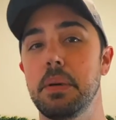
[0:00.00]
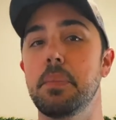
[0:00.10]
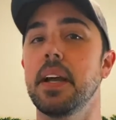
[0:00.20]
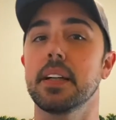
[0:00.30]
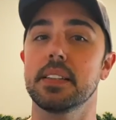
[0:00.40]
Be
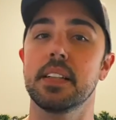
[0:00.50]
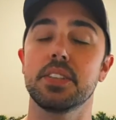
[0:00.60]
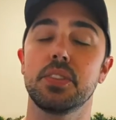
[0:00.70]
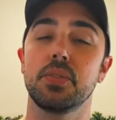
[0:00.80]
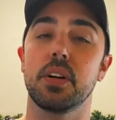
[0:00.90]
paying
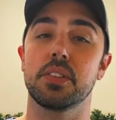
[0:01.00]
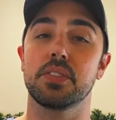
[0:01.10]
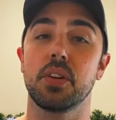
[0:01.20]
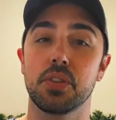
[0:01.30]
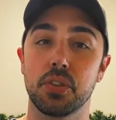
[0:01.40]
attention to our
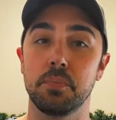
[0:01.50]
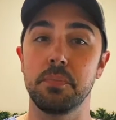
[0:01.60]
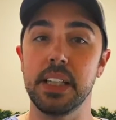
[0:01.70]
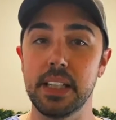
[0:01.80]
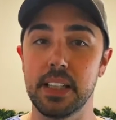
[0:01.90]
social
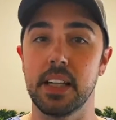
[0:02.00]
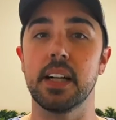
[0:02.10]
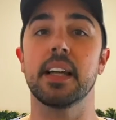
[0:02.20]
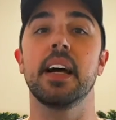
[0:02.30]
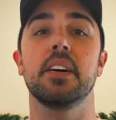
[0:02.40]
media
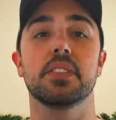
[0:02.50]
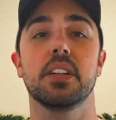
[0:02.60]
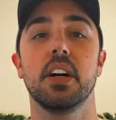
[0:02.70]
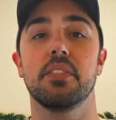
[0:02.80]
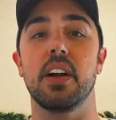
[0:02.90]

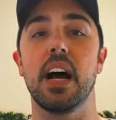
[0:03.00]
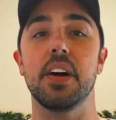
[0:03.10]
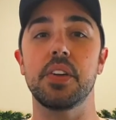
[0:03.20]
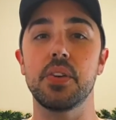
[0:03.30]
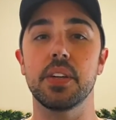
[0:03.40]
accounts for how
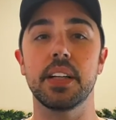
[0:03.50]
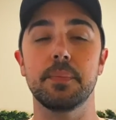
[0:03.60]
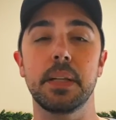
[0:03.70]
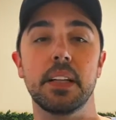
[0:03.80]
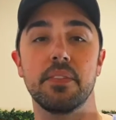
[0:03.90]
you can
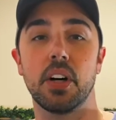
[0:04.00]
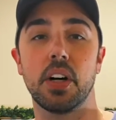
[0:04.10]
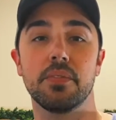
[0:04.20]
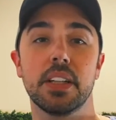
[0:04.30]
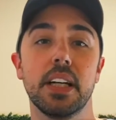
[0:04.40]
be
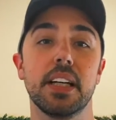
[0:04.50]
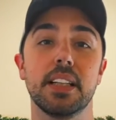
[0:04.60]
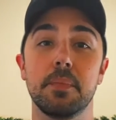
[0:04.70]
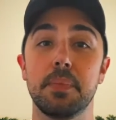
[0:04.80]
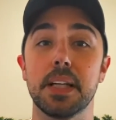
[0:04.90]
involved
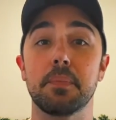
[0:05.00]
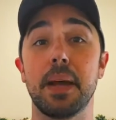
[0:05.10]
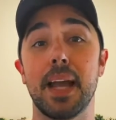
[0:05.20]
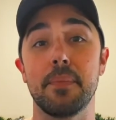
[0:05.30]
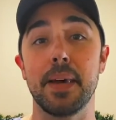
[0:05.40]
in the big
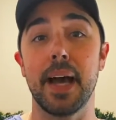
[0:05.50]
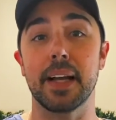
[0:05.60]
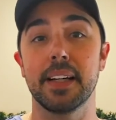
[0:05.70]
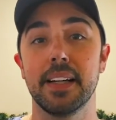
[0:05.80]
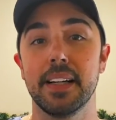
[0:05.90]
payback.
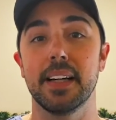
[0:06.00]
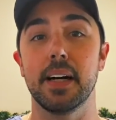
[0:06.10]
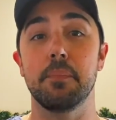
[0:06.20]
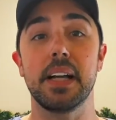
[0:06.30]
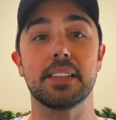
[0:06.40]

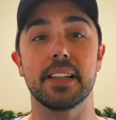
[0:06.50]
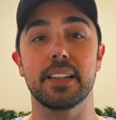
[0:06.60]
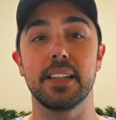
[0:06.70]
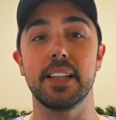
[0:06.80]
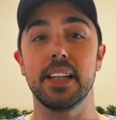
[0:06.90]

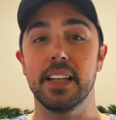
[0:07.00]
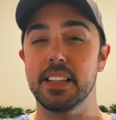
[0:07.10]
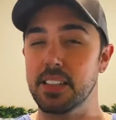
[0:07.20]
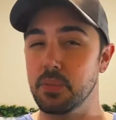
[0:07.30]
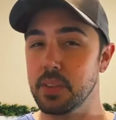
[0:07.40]
Basically,
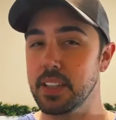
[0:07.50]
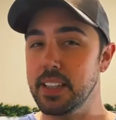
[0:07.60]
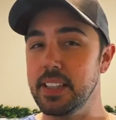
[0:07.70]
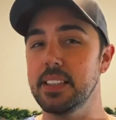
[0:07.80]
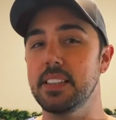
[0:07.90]
it's a
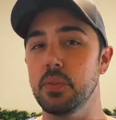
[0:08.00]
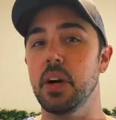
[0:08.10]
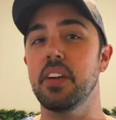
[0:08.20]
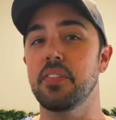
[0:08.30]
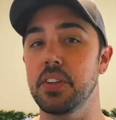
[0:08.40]
really easy
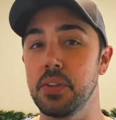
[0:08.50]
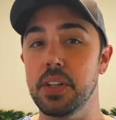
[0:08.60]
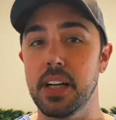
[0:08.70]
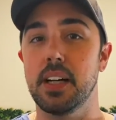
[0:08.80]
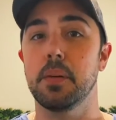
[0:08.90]
way for you
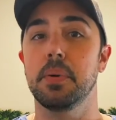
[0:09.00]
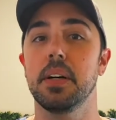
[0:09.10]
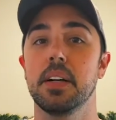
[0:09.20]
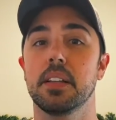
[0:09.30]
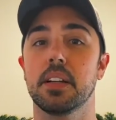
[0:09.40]
to help
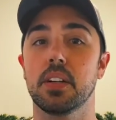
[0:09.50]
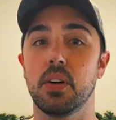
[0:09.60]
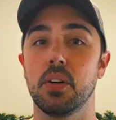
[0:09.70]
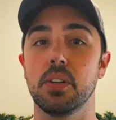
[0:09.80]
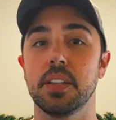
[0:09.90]
the
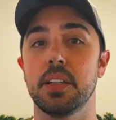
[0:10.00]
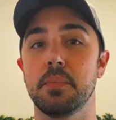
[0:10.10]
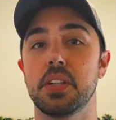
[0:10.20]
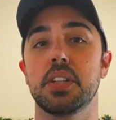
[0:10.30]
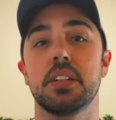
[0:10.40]
goal and the
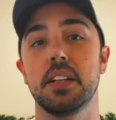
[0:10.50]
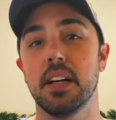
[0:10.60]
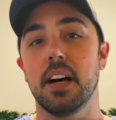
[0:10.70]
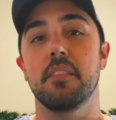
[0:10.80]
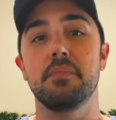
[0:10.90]
mission
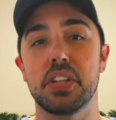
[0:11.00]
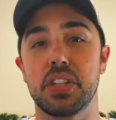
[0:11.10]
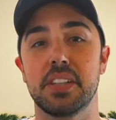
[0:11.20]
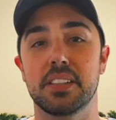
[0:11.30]
of Mission